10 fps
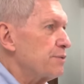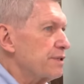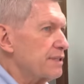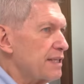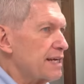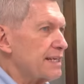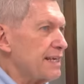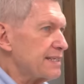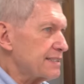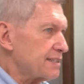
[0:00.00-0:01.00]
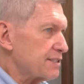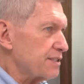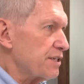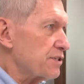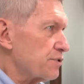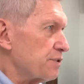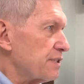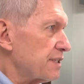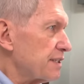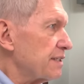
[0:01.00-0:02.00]
Well, a lot of cases in history
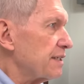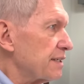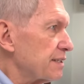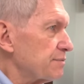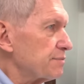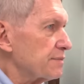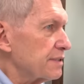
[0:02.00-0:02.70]
that um,